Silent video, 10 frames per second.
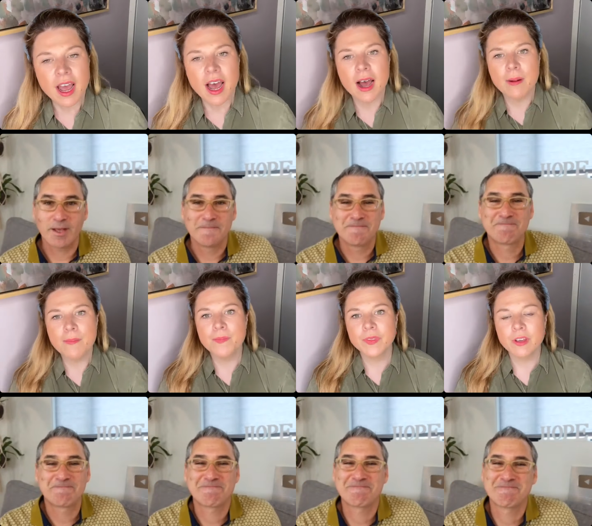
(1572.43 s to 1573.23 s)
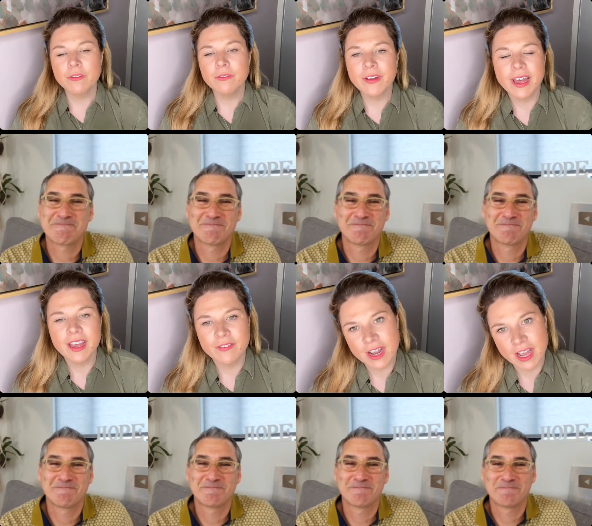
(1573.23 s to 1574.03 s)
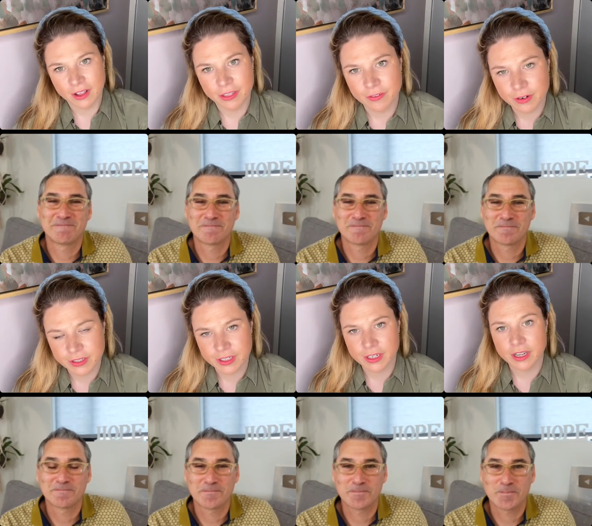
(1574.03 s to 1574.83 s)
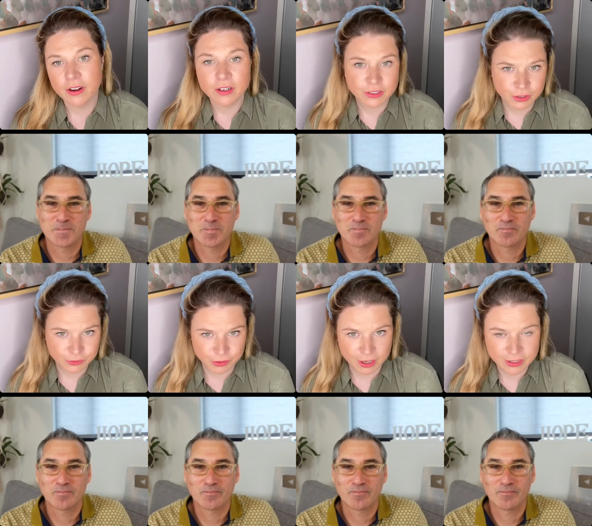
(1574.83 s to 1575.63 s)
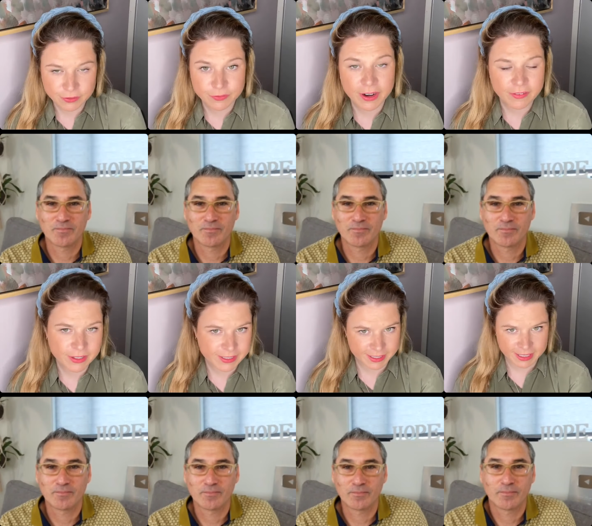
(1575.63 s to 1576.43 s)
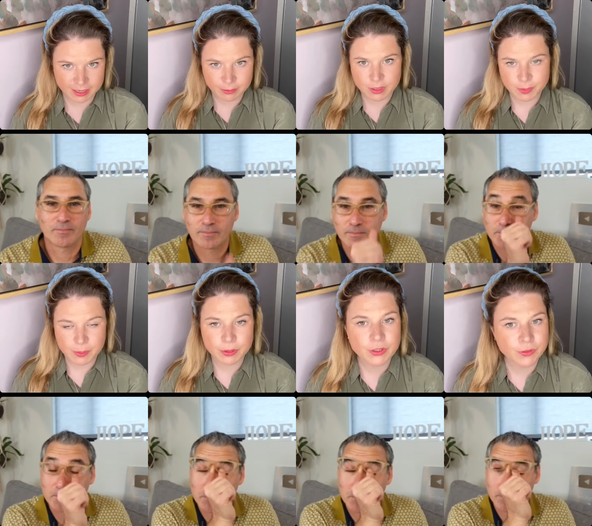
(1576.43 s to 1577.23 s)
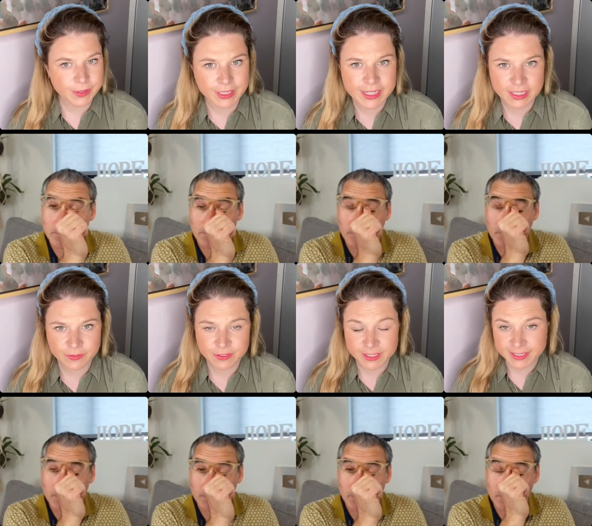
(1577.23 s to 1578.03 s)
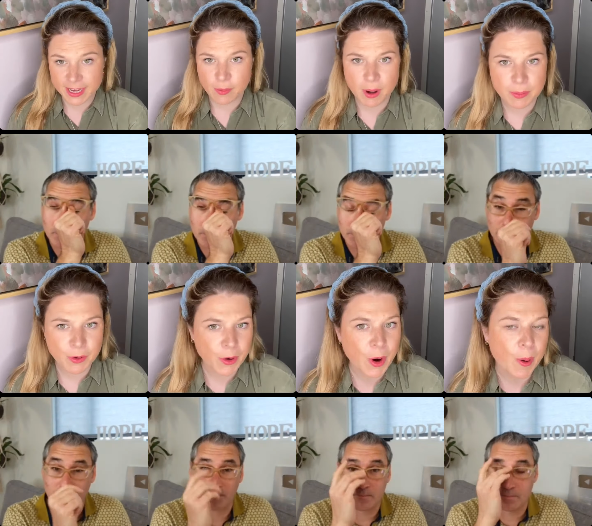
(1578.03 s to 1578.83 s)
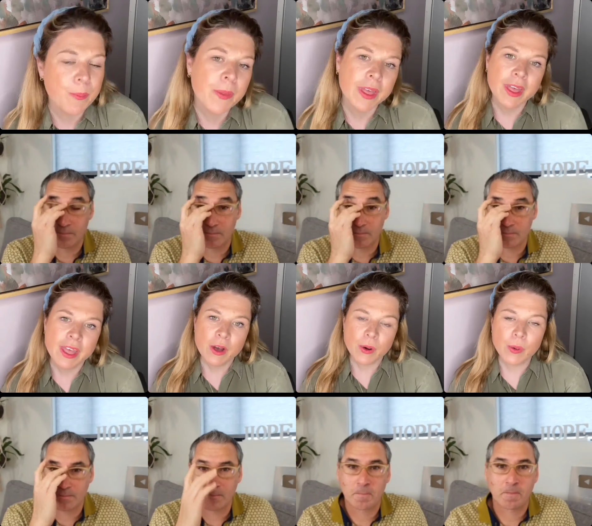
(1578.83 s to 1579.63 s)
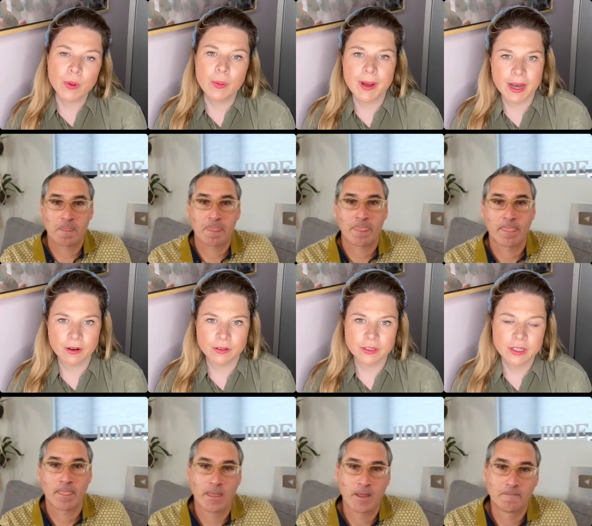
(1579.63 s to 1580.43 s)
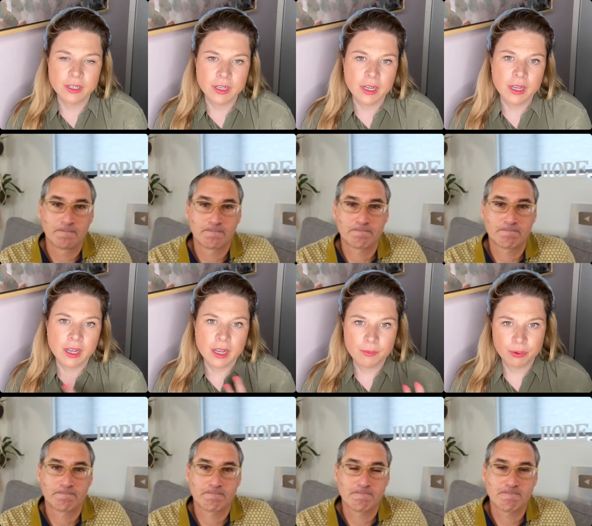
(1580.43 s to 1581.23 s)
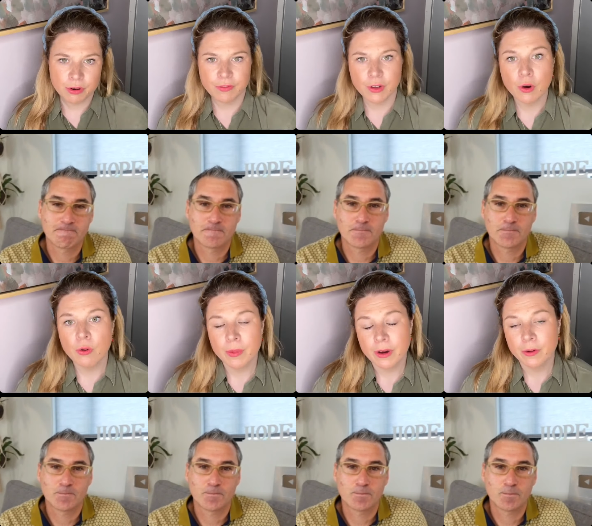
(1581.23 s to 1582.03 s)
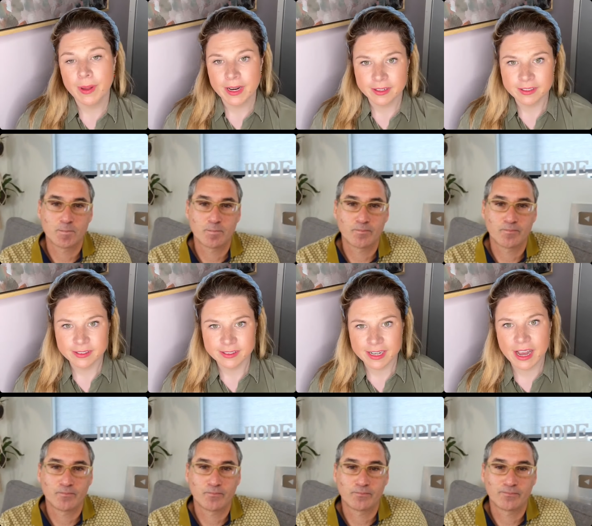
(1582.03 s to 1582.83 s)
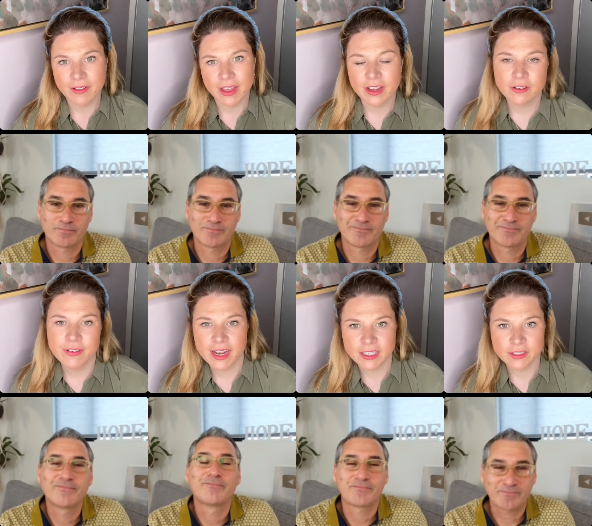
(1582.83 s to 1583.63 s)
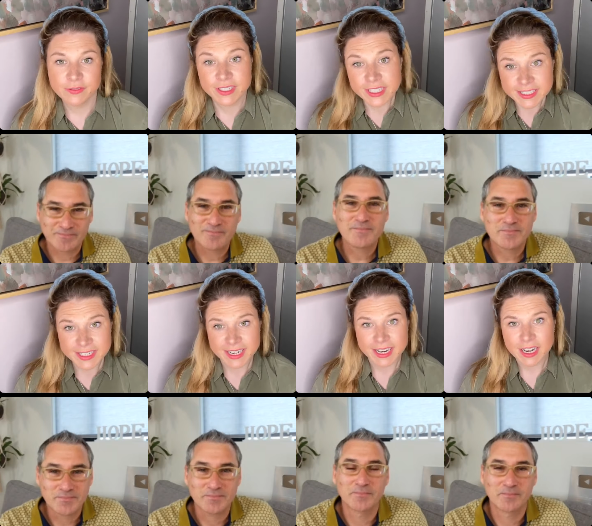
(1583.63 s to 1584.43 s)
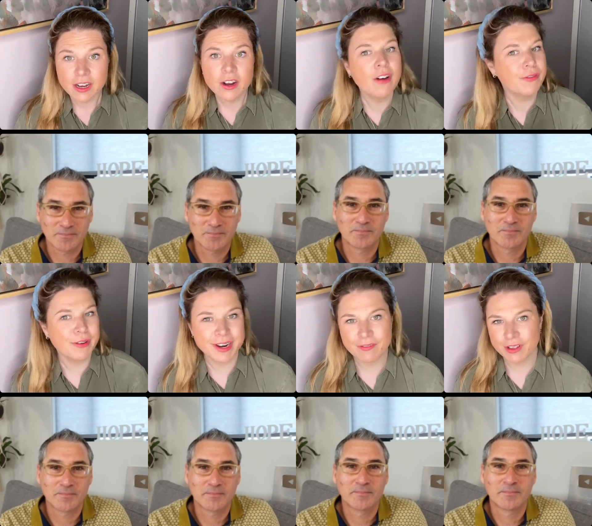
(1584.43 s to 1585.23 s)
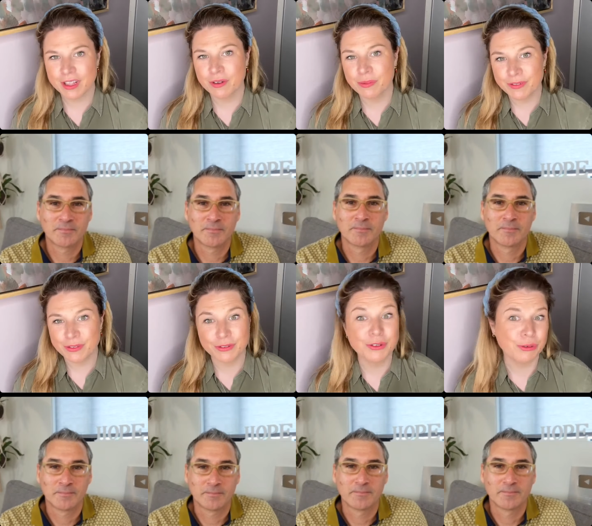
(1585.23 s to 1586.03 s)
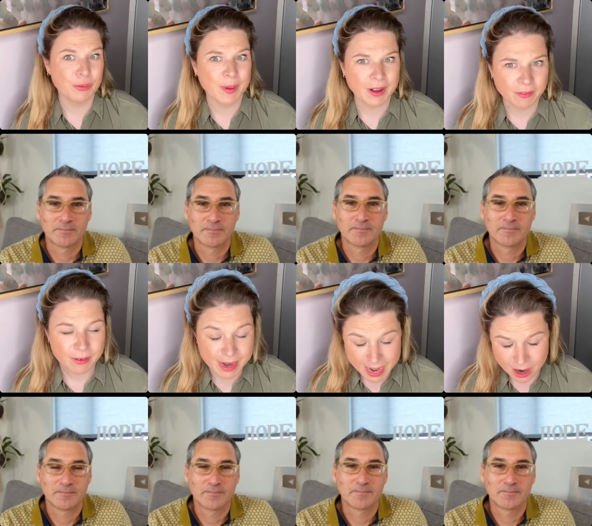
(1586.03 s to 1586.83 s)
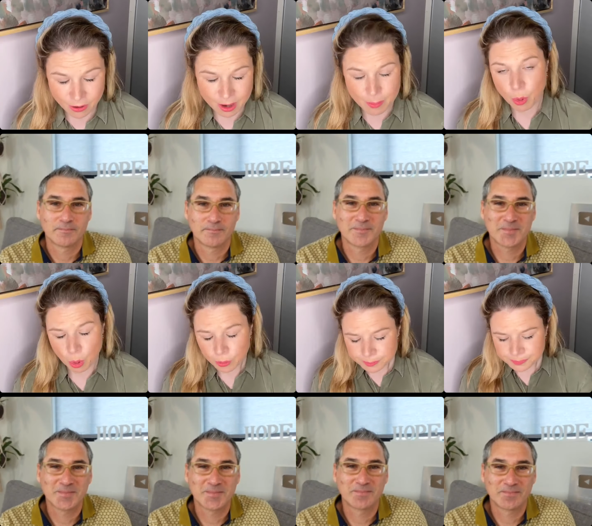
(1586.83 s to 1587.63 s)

Speaker 1: Um, Fairhaven Health have written an article for us very recently, which people should read. Head to fertility help hub dot com, all about improving your hormonal balance and how that can affect fertility, covering everything that we've sort of talked about now and more.